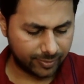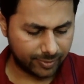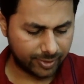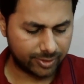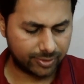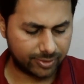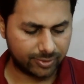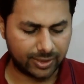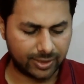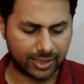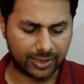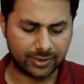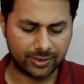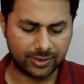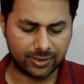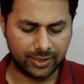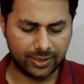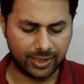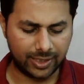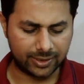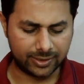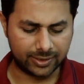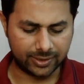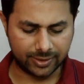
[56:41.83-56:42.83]
So that is the
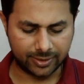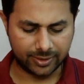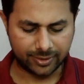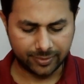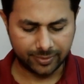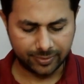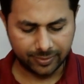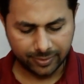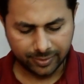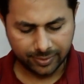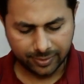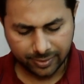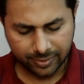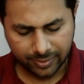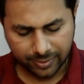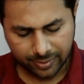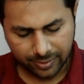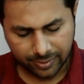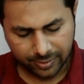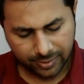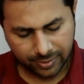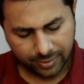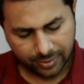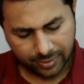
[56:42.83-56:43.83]
answer,
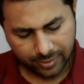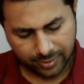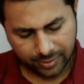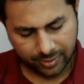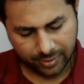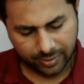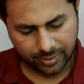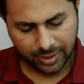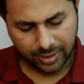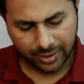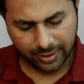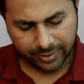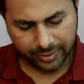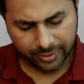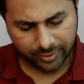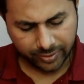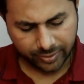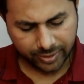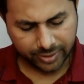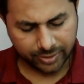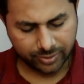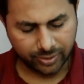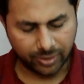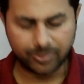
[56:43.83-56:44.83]
right? So
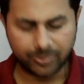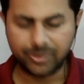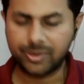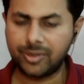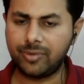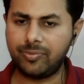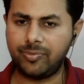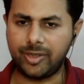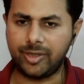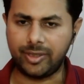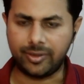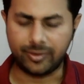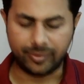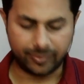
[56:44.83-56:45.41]
it's option B.